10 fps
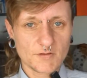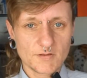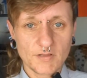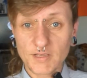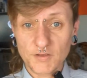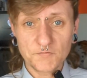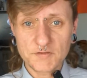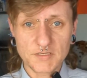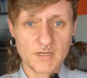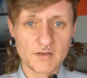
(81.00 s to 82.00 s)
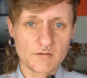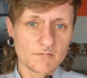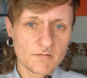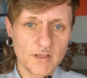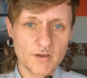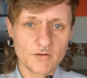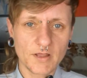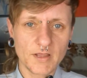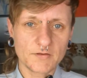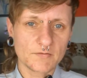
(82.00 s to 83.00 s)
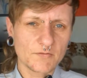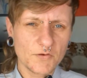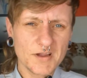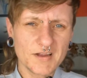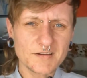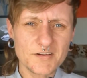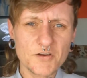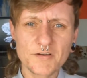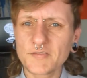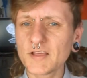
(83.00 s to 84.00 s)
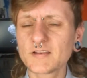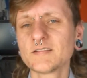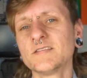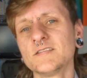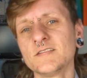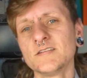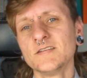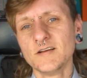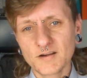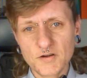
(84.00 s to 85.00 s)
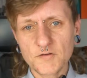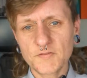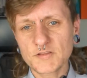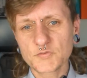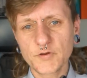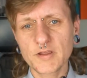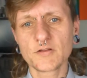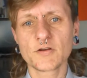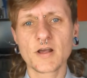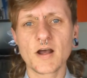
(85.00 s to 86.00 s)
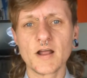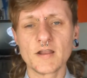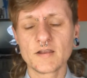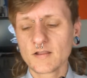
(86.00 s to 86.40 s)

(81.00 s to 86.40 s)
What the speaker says: you've seen that you're like, well, I don't know if that's real or not?